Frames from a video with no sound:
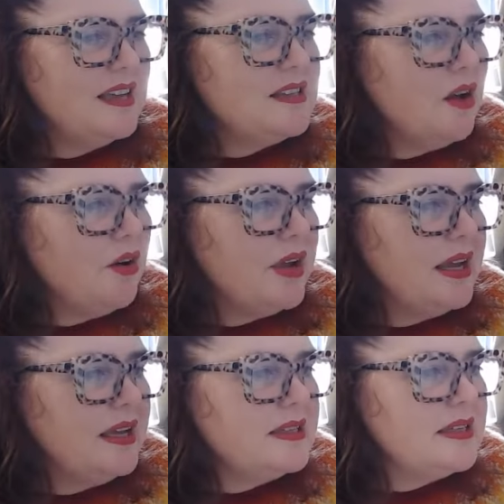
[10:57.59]
So
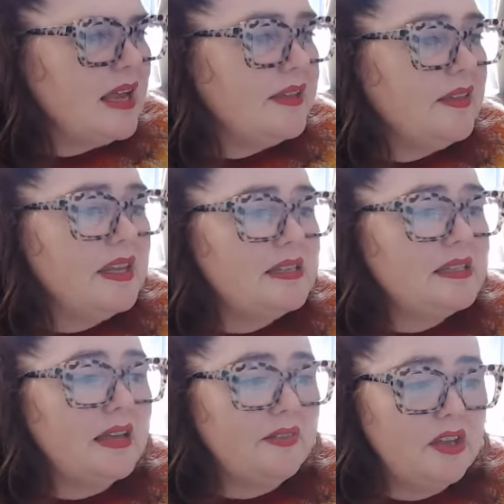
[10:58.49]
he is saying, and
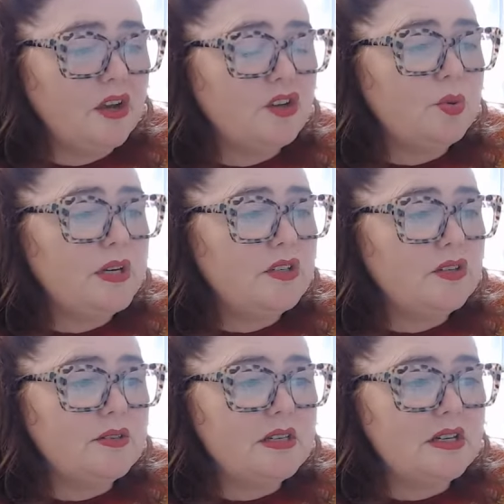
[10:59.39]
he's done, there you go,
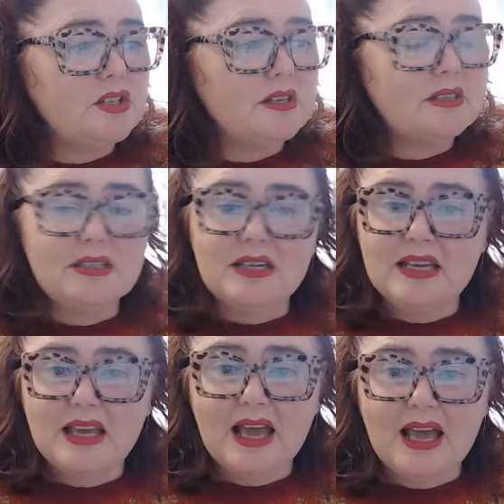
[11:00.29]
22 stitches,
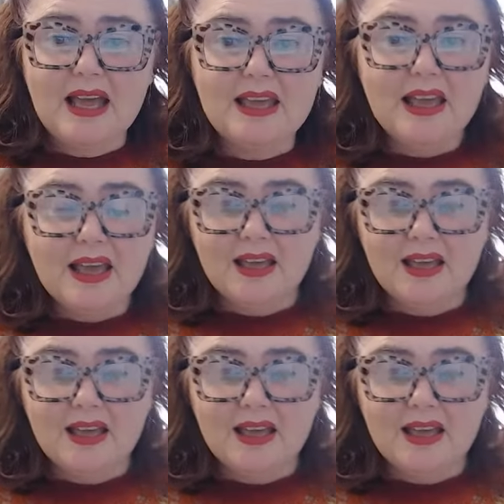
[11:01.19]
DK.